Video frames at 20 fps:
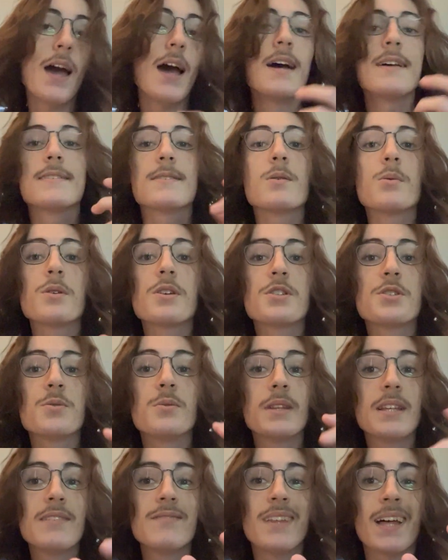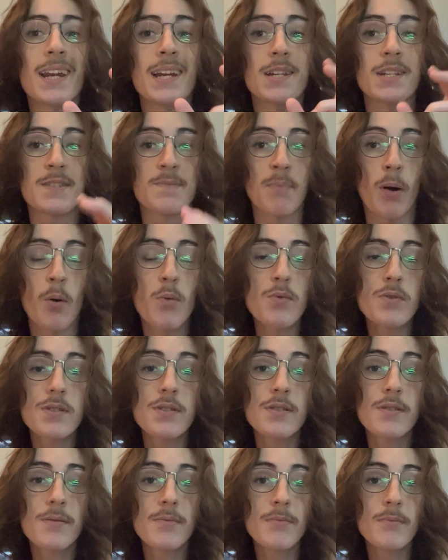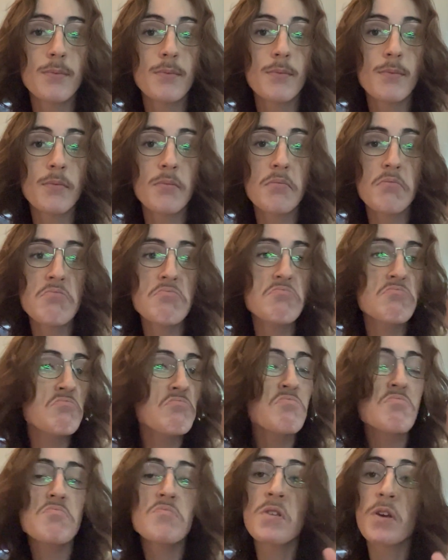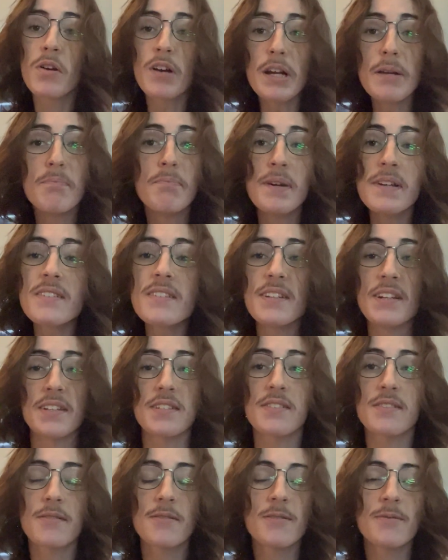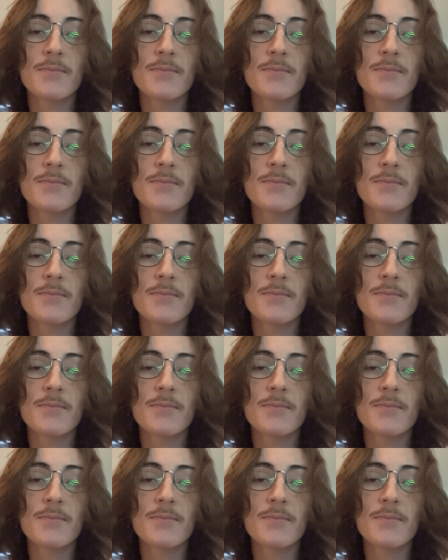As long as you leave that exposed, you're in business.